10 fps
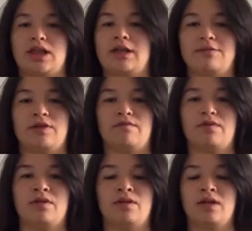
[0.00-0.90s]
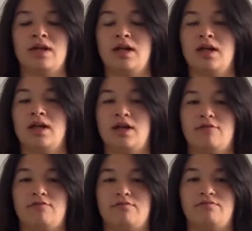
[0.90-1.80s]
types of
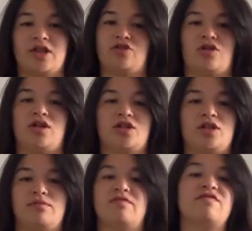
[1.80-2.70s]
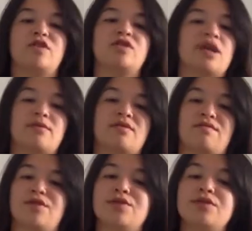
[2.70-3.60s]
restaurants and food types of
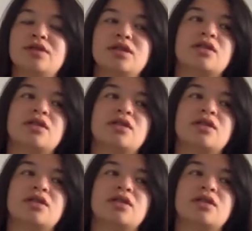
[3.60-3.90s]
food.